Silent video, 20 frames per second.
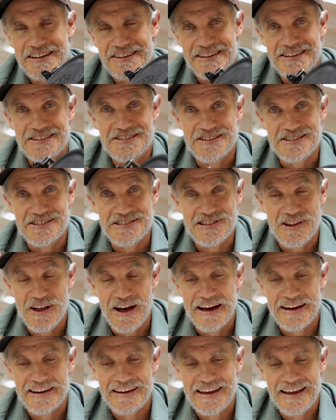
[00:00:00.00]
This is
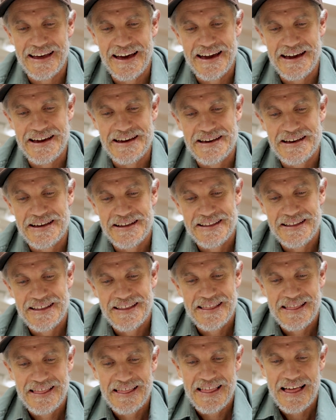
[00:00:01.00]
like a
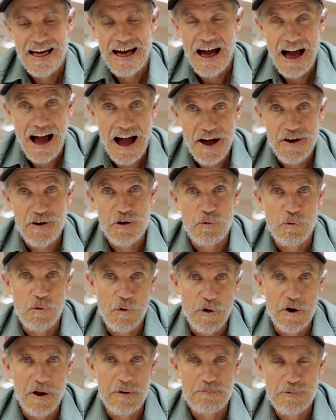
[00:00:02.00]

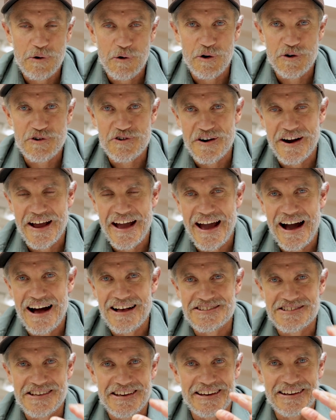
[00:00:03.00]
underwater portrait
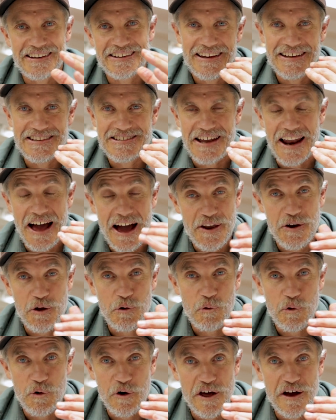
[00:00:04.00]
housing. It's an
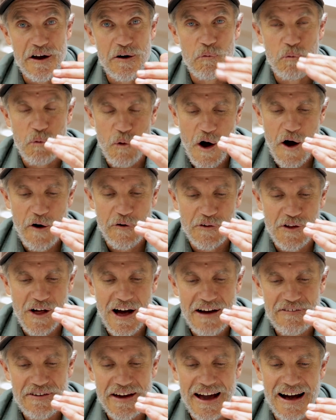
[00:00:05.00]
underwater
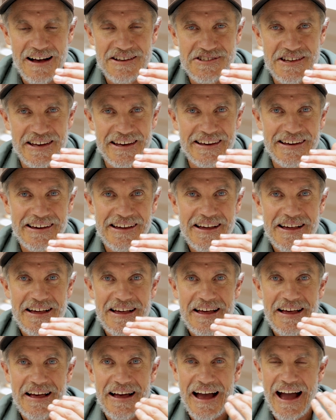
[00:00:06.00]
wildlife housing,
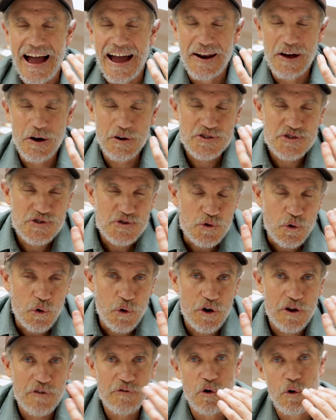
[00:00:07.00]
and it
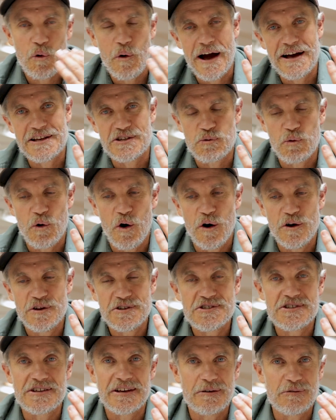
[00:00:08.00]
sort of always
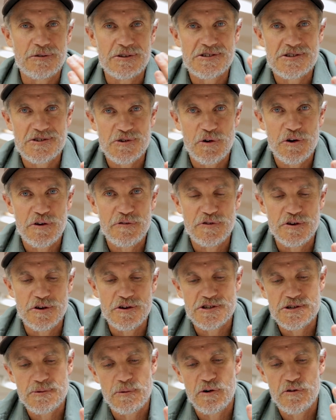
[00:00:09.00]
was. It was sort of
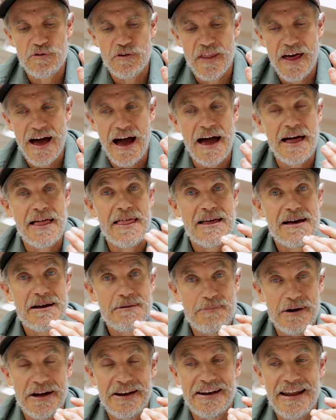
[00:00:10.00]
usable for that,
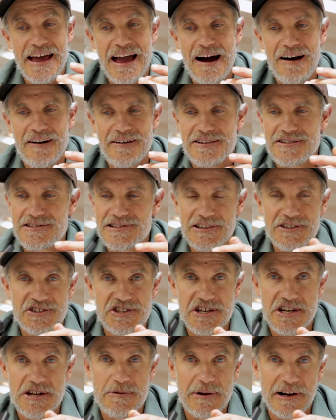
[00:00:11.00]
but now it's
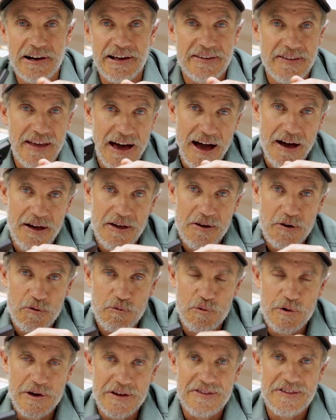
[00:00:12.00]
legitimately that
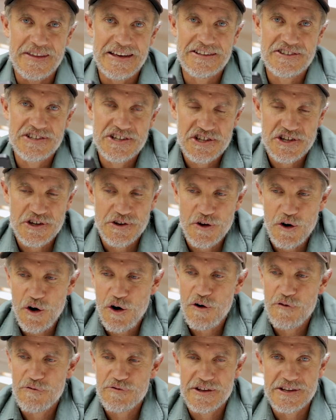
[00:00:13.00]
with the addition
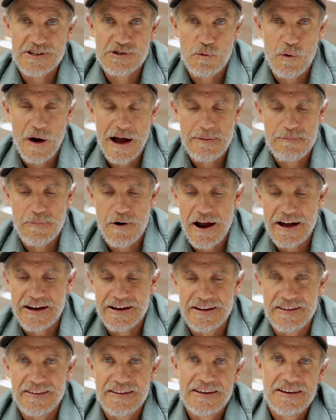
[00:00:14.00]
of this weight
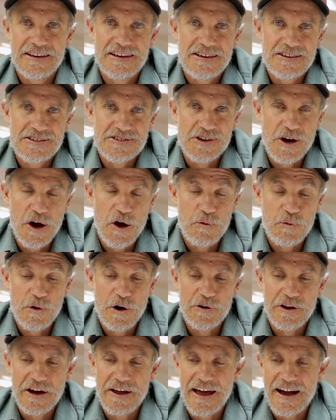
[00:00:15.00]
bracket. So
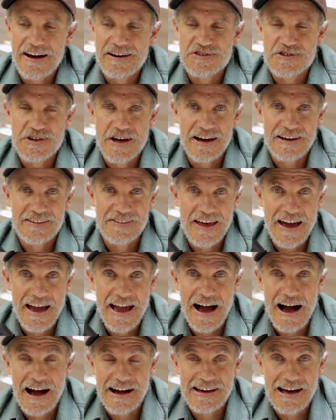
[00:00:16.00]
well done, Aquatech.
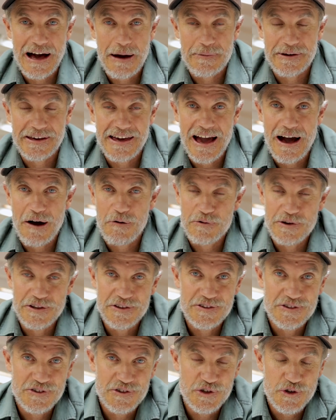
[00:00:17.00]
They are coming out
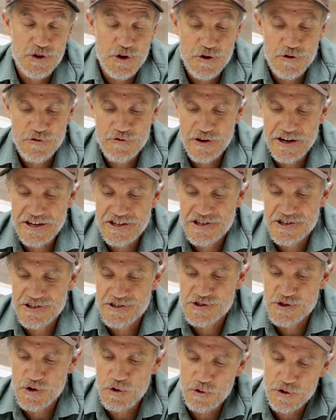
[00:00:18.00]
with new
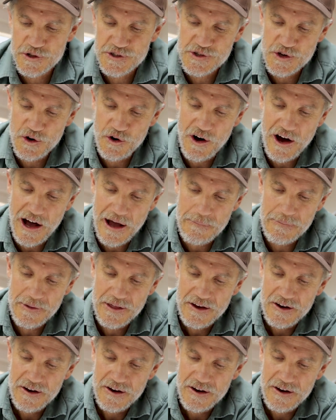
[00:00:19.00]
features all the time.